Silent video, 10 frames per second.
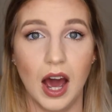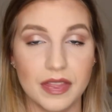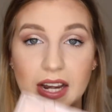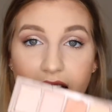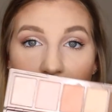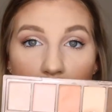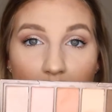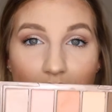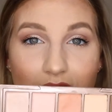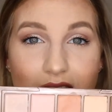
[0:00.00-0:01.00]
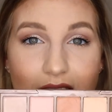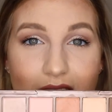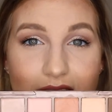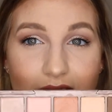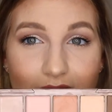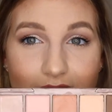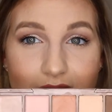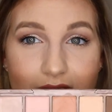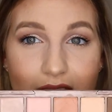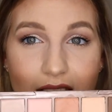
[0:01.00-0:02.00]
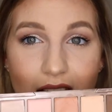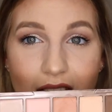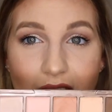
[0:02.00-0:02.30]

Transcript: Then I use this as the concealer